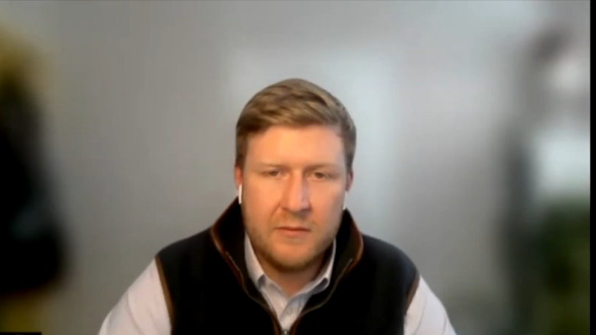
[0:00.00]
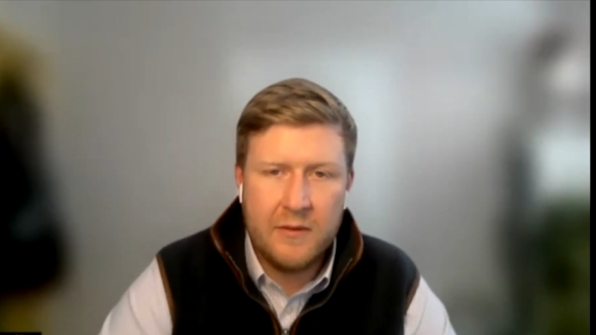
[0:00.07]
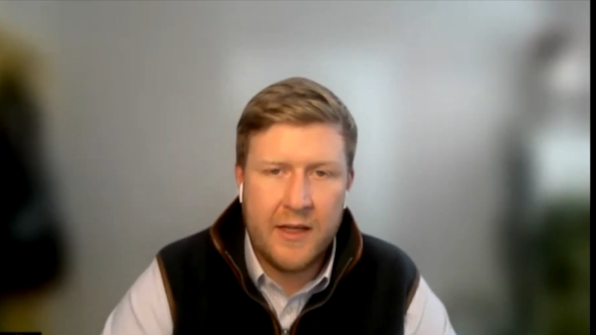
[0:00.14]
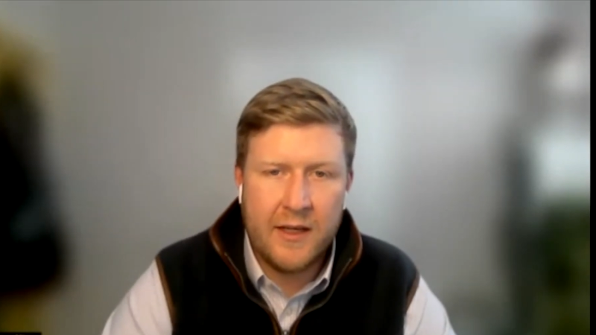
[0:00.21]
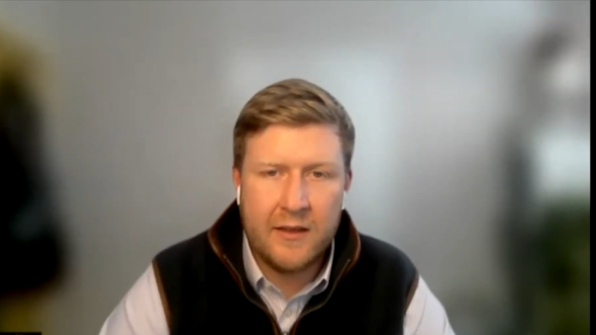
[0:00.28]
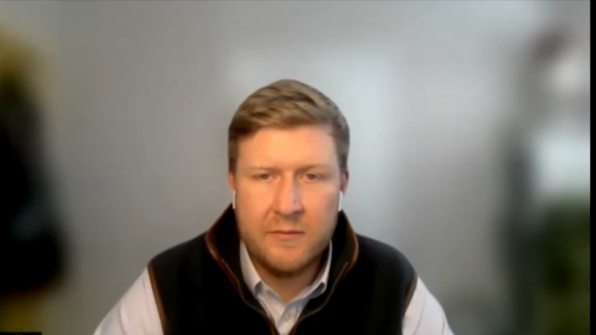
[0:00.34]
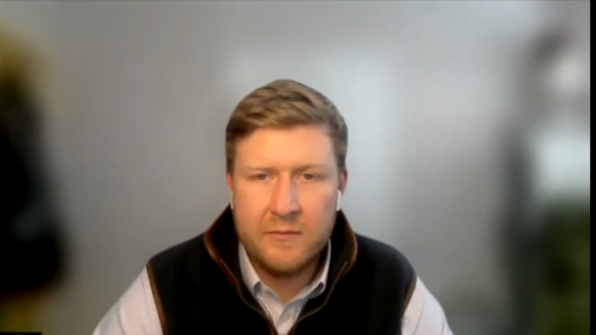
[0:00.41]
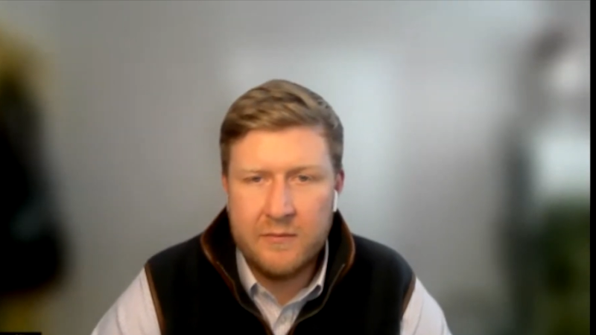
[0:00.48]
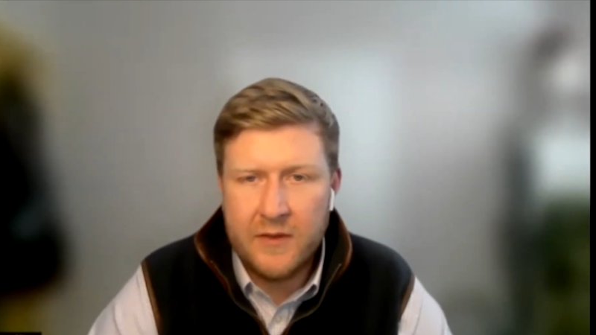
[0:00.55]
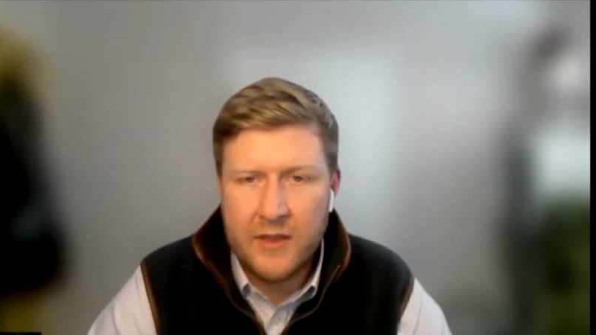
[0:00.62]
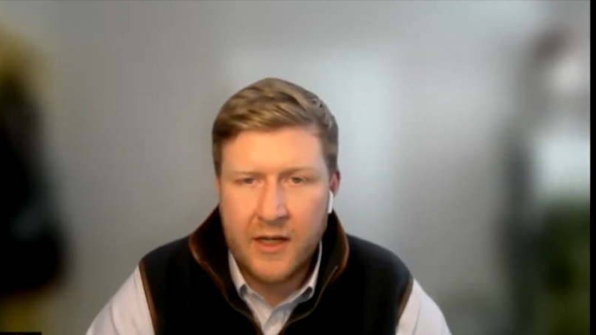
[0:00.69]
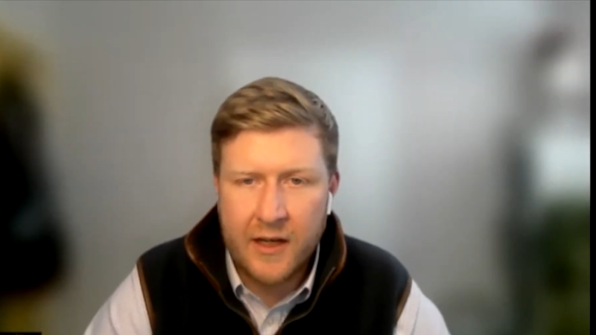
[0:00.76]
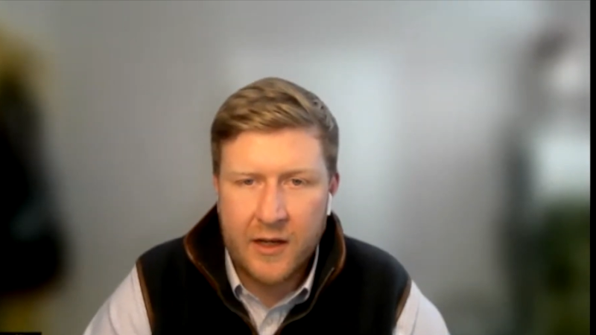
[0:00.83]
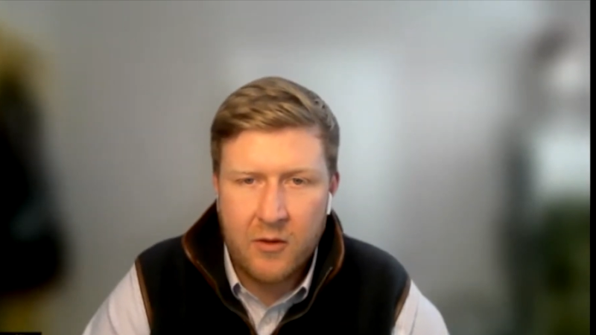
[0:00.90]
They're
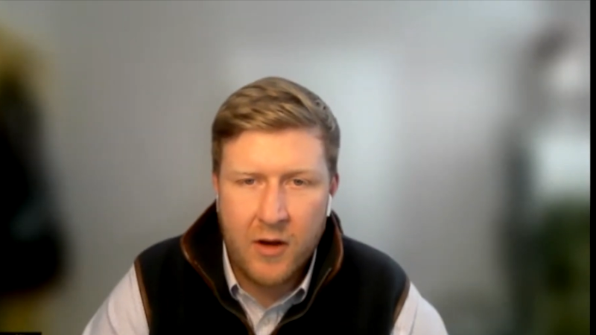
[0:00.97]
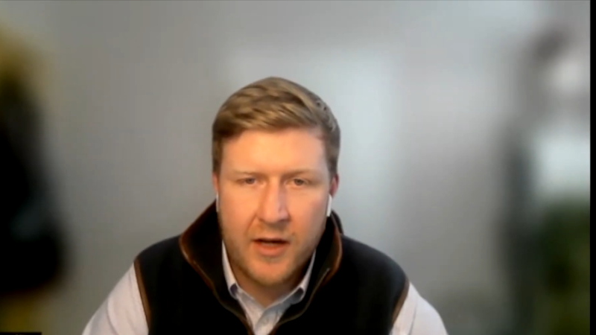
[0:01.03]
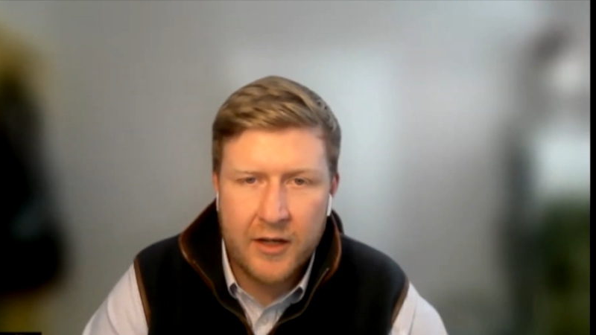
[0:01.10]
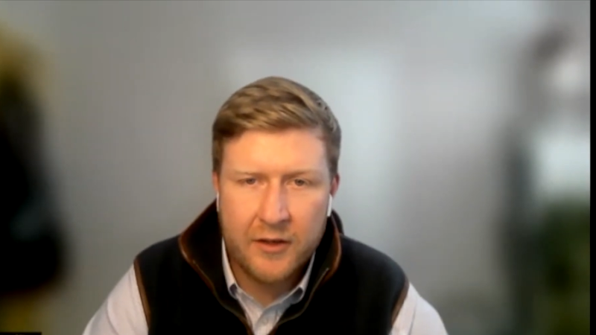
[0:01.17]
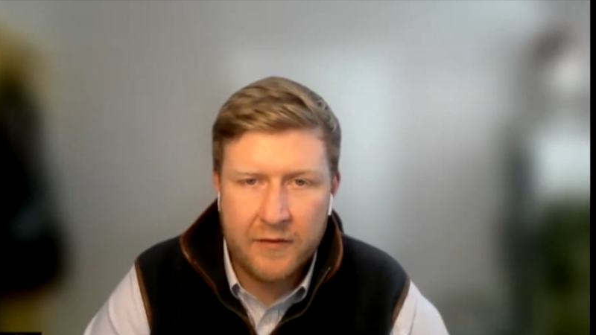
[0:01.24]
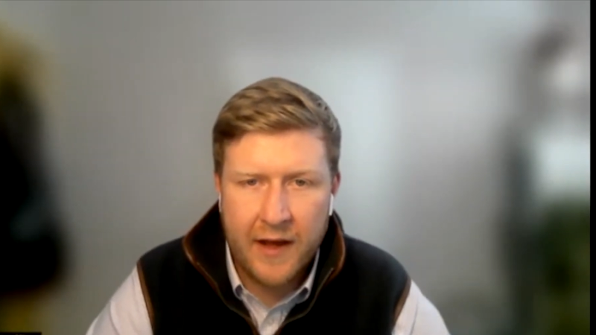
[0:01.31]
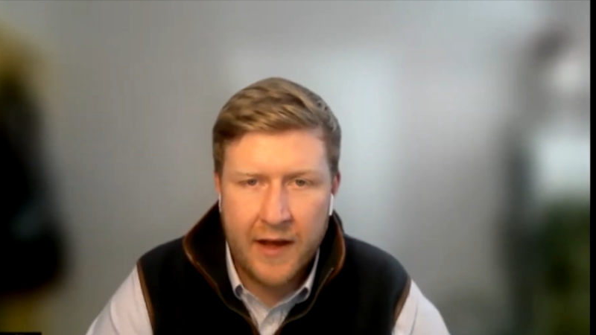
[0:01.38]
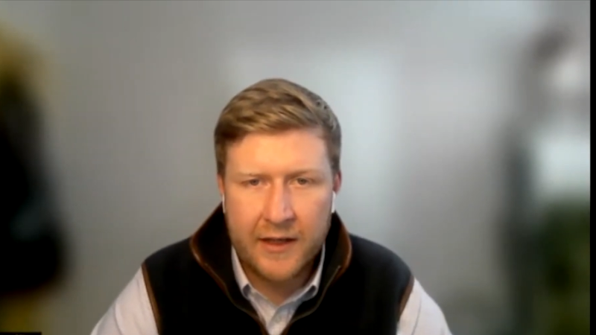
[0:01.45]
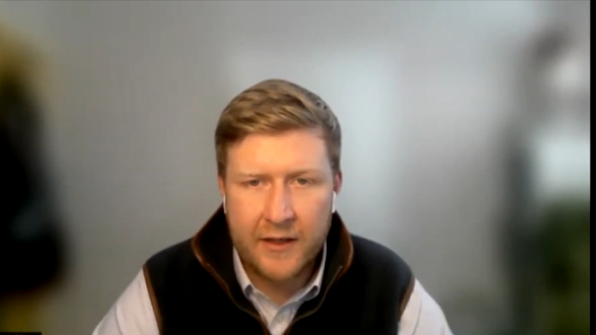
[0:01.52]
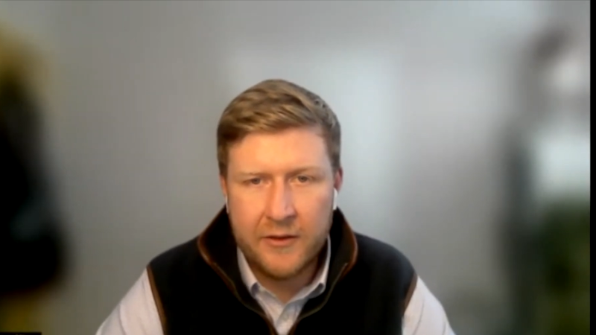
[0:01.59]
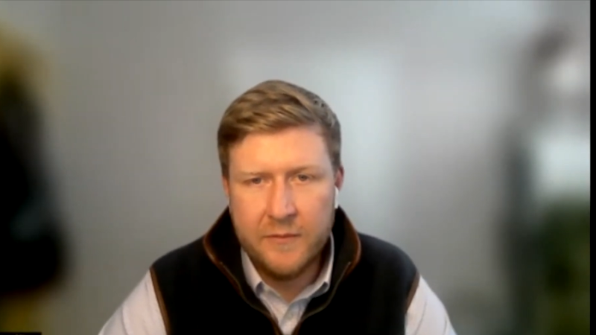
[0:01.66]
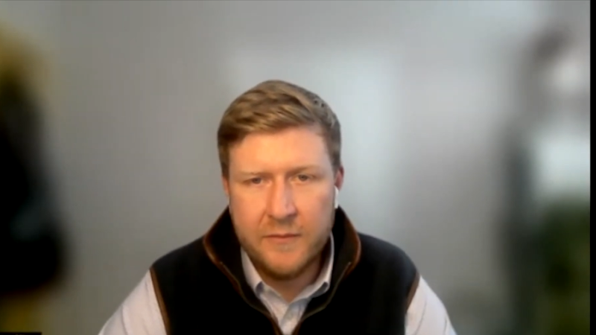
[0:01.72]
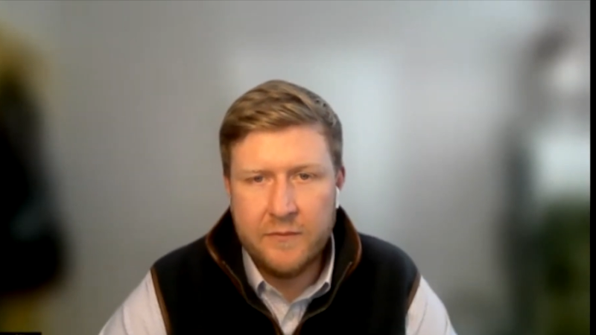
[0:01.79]
quite good value.